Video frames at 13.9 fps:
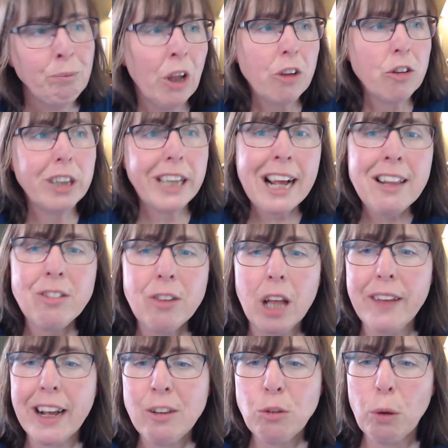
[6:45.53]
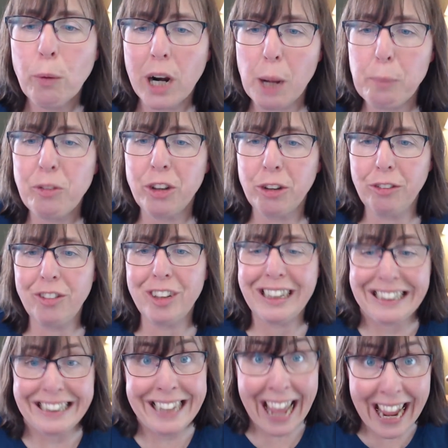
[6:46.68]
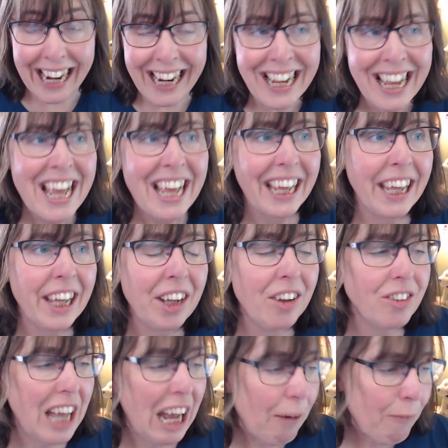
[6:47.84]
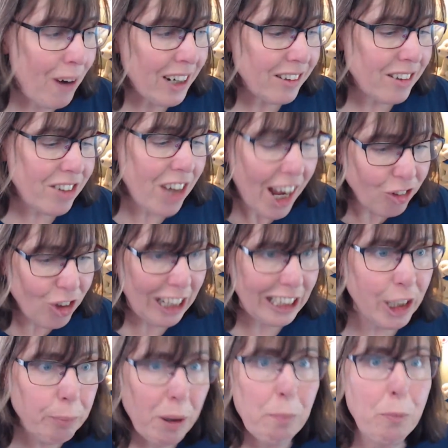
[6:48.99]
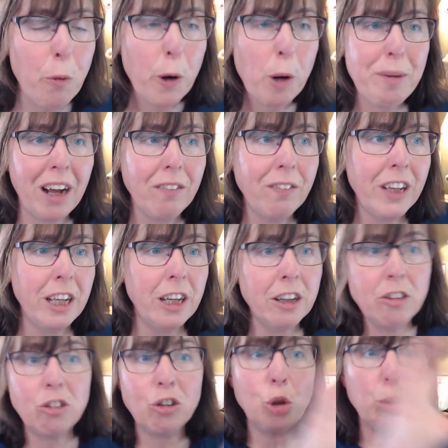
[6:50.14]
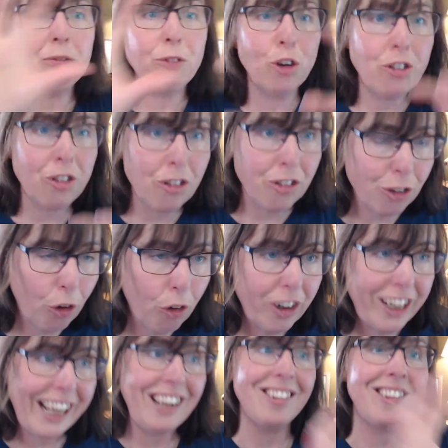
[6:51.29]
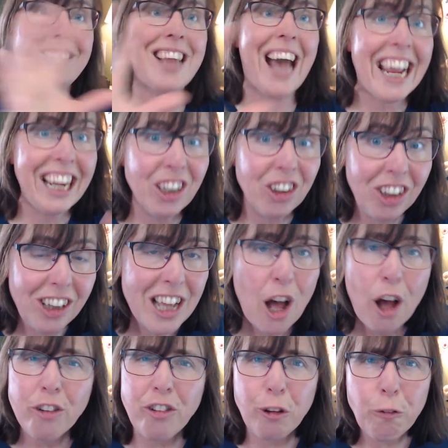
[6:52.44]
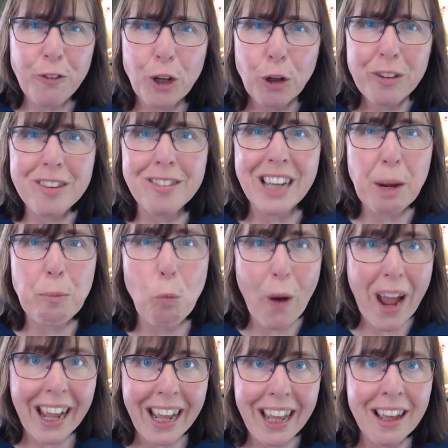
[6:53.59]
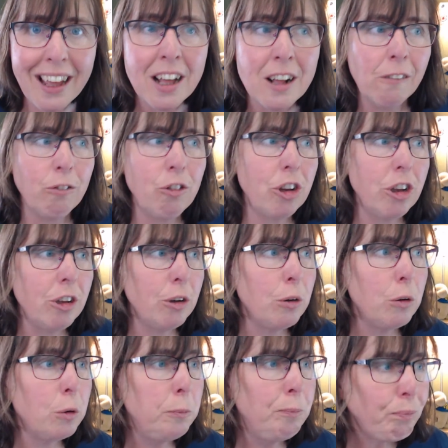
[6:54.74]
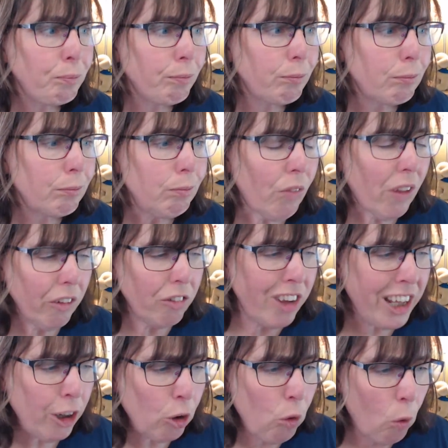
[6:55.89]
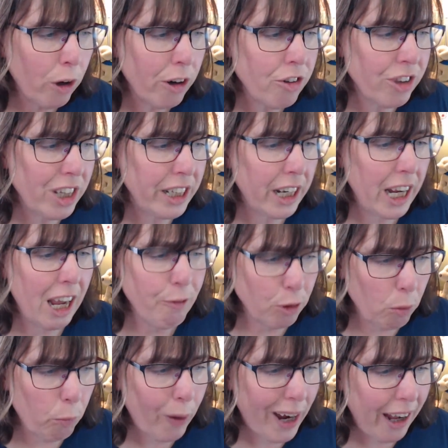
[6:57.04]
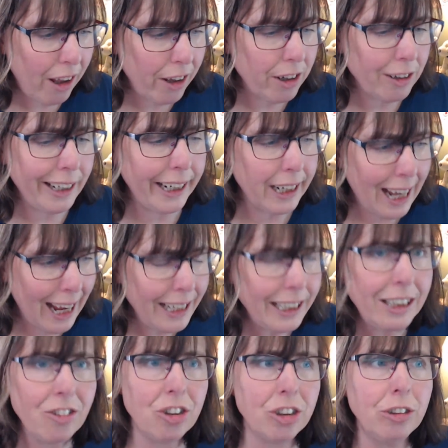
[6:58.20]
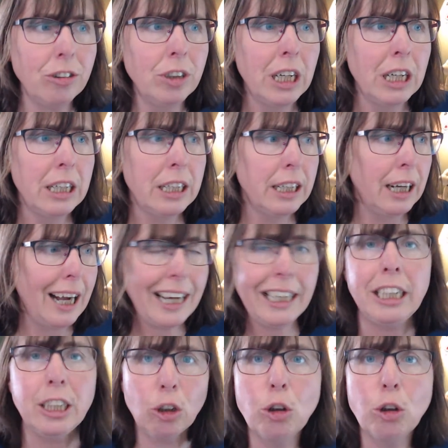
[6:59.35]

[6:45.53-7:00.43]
So that's what we're up to today. Is I wanted to talk to you a little bit more about the consume versus create cycle. Do you feel the same way? Do you take a course and then after a while you're like, I need to go